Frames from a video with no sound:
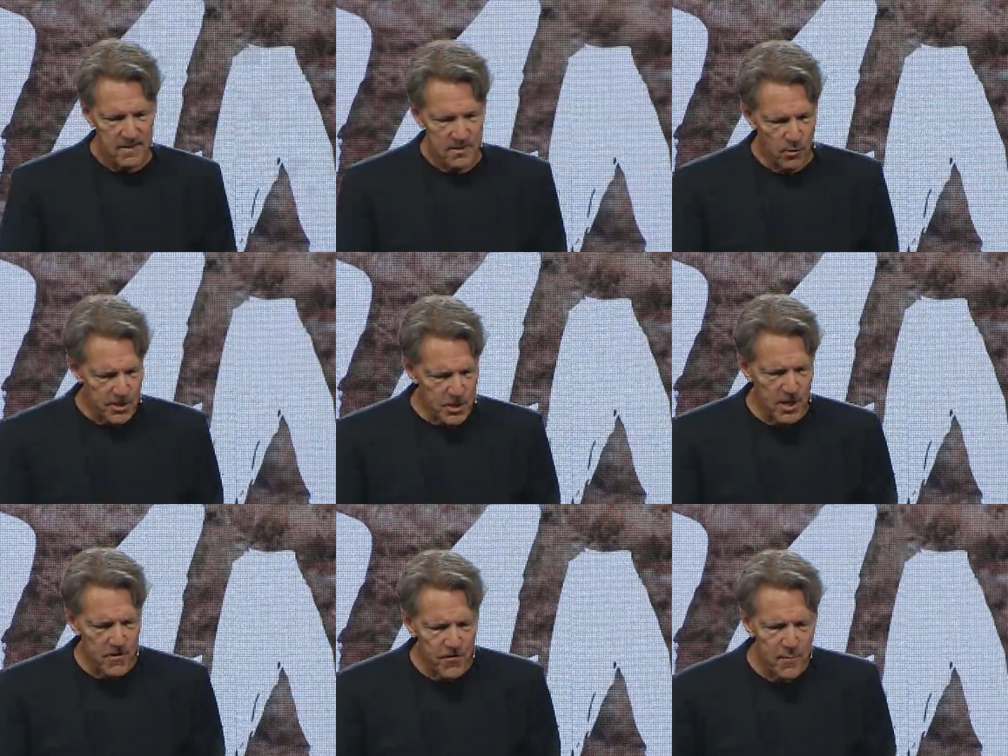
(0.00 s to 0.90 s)
So he
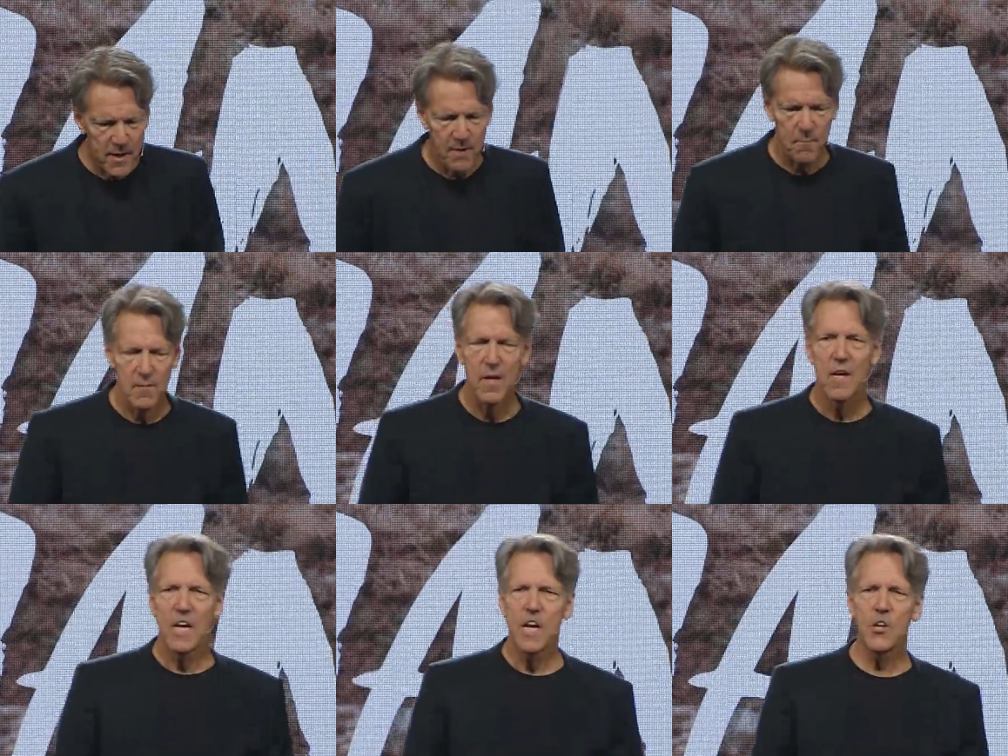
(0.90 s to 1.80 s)
turned from him.
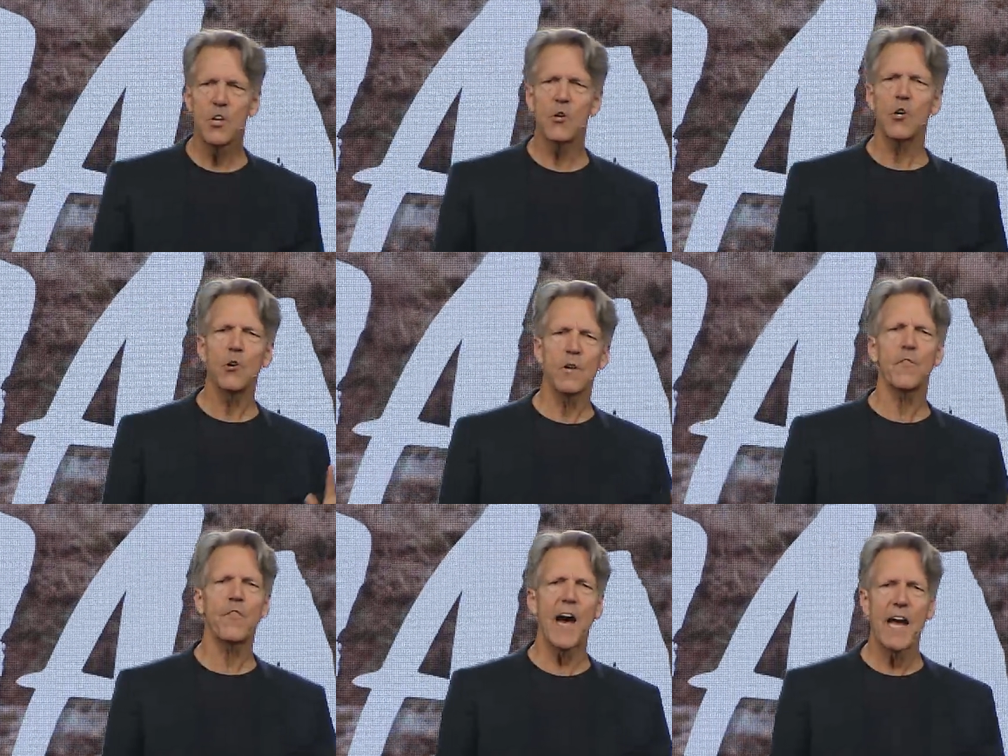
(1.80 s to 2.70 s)
He knew who to
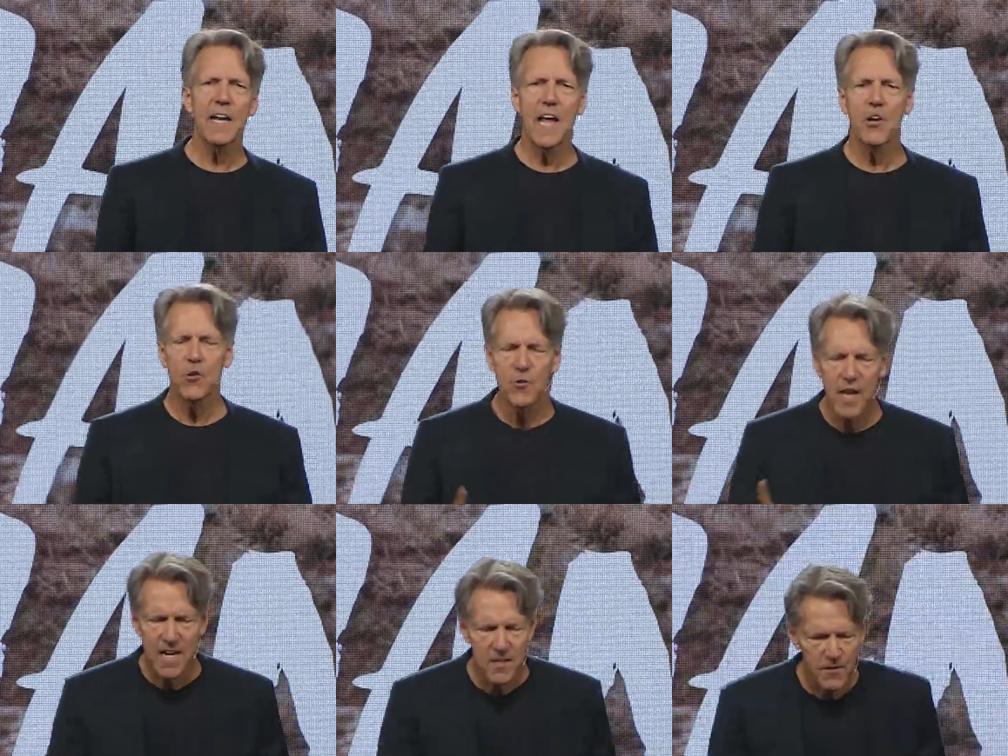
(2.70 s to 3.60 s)
fight and who
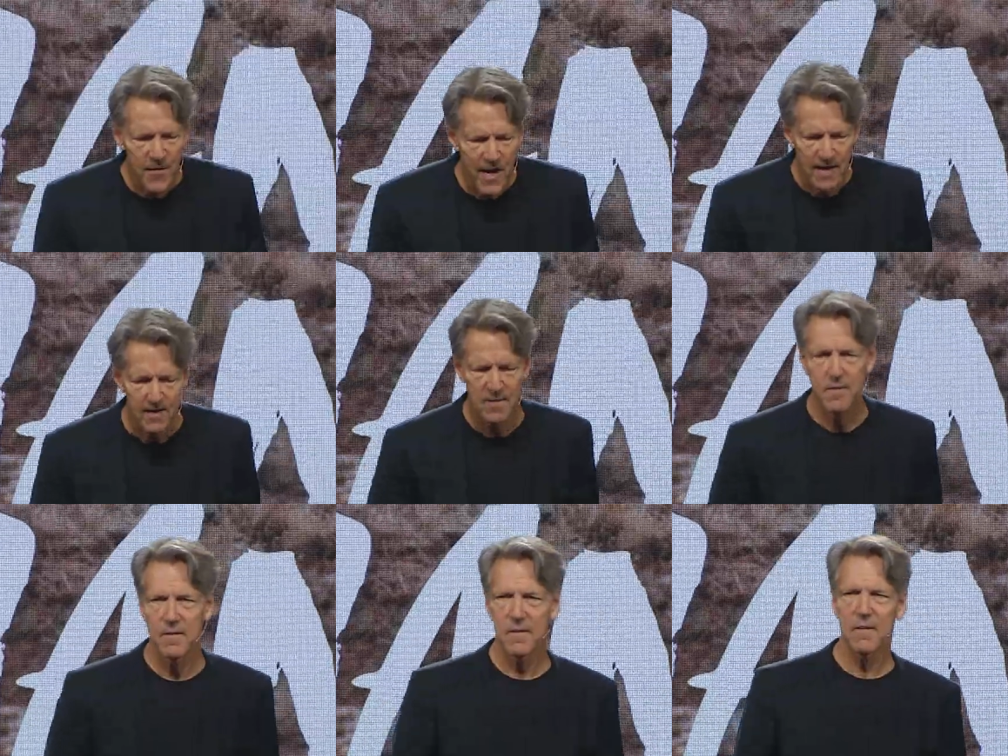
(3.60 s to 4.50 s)
not to fight.
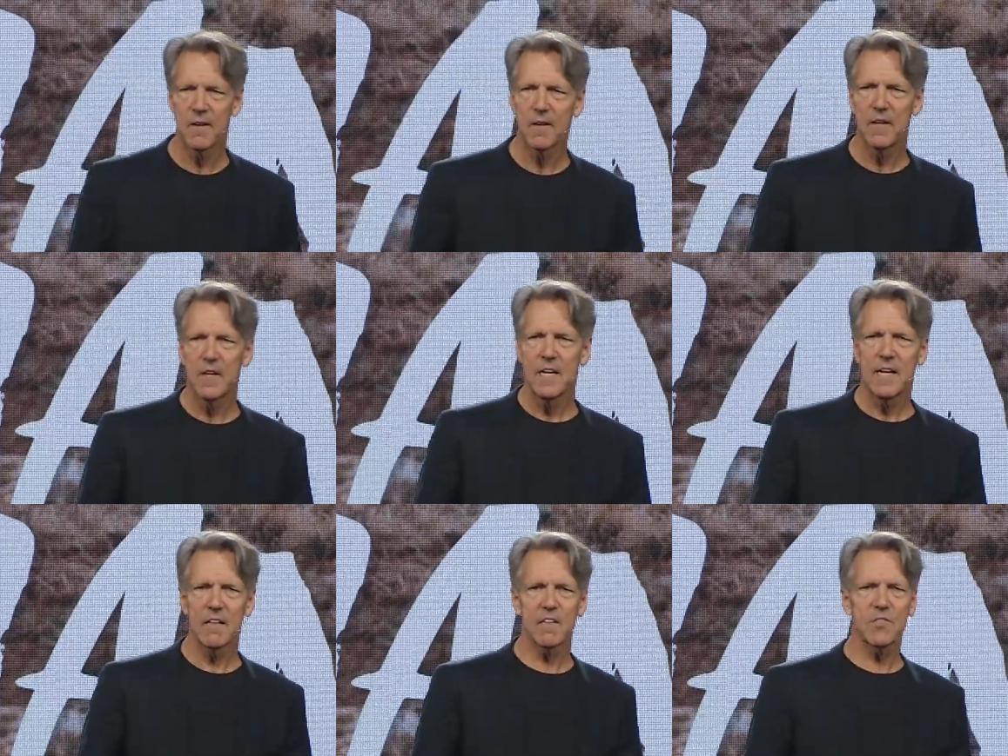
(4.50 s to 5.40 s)

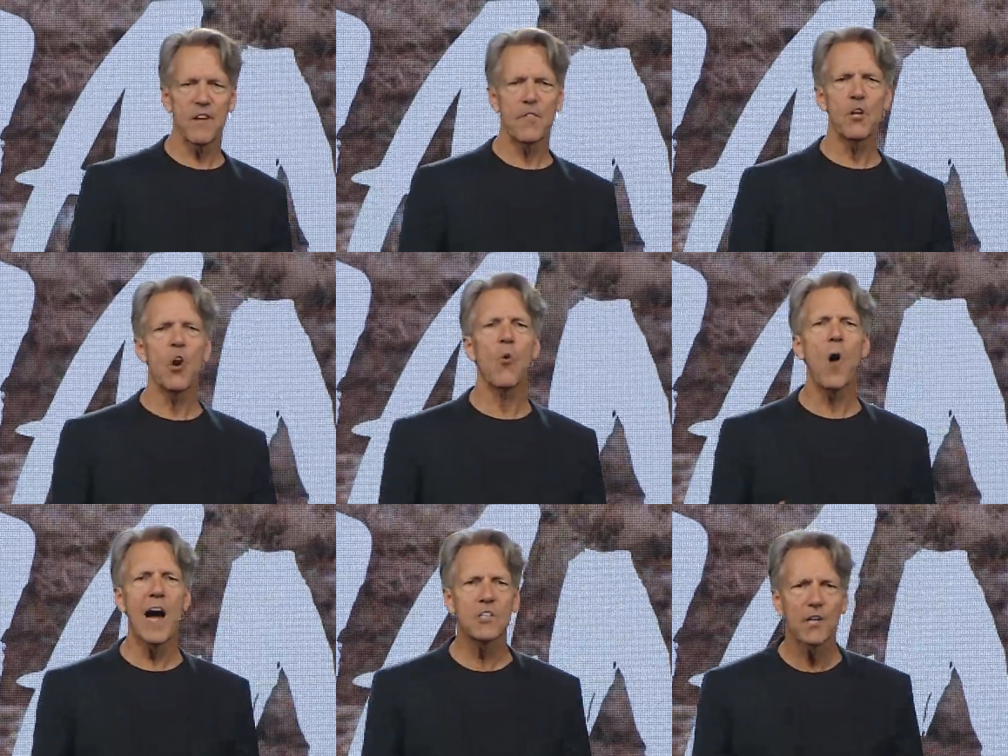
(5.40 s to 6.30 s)
Now, listen, if you don't
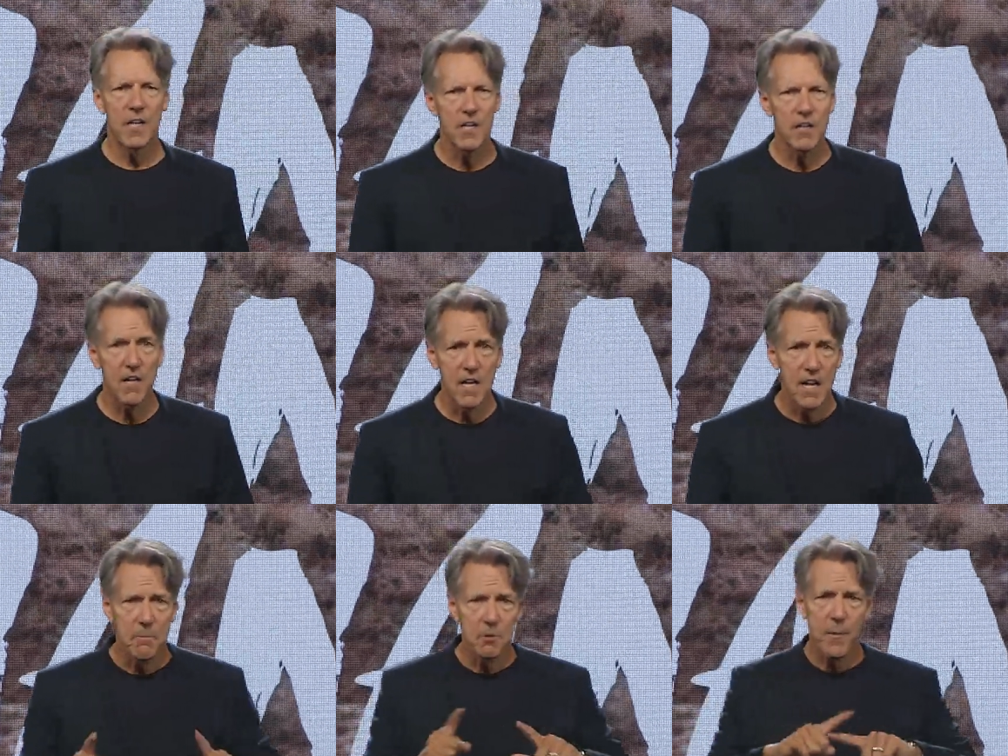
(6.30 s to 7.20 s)
watch it, you'll
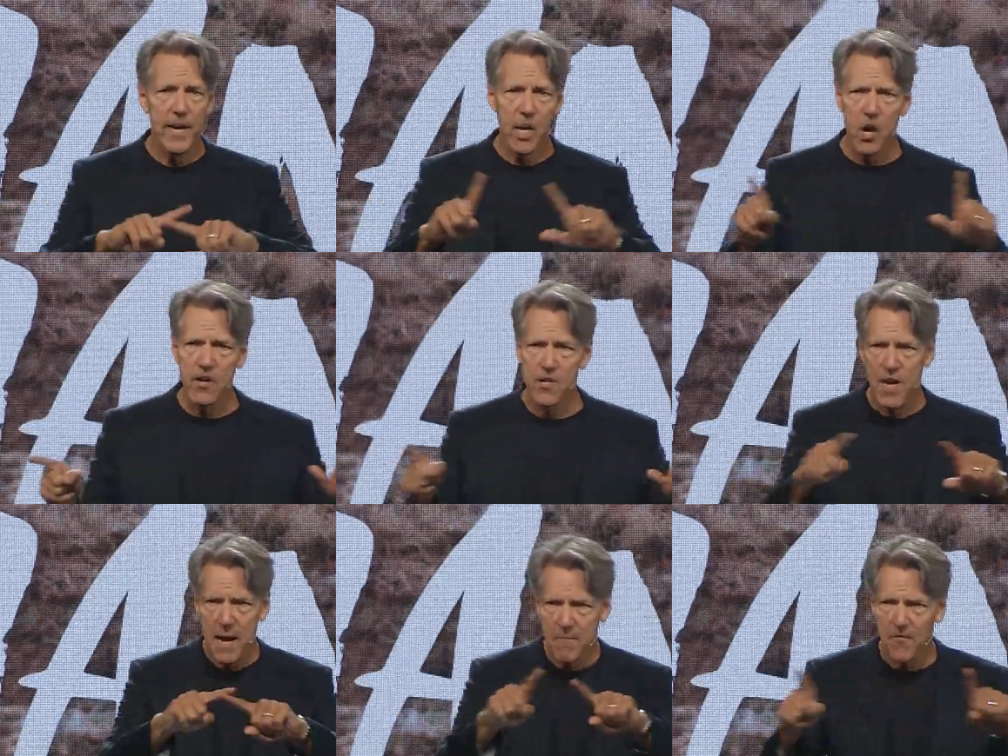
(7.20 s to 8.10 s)
end up spending all your time